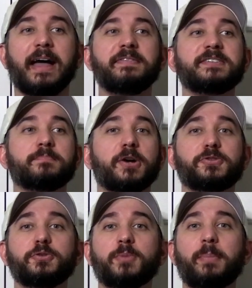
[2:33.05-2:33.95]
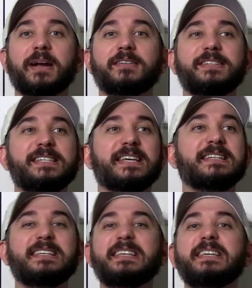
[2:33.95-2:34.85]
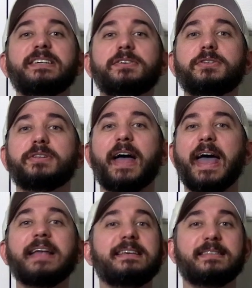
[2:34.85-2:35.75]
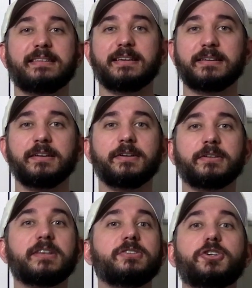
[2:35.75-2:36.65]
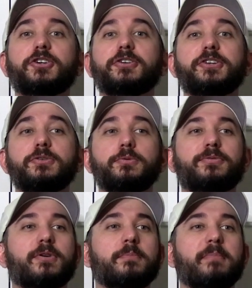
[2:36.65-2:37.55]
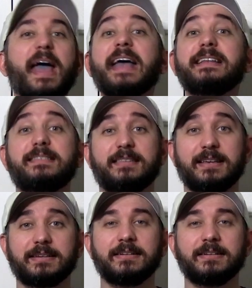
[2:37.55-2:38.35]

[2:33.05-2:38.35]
and this mushroom apparently can heal anything, can cure you from anything.